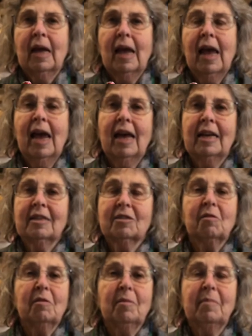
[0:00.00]
And it's
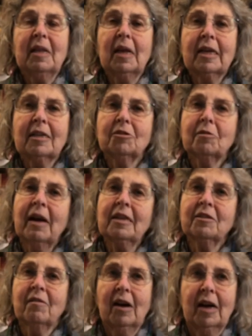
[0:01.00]
going to be like a
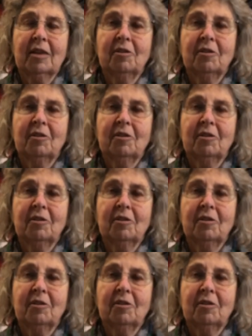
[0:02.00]
treasure hunt.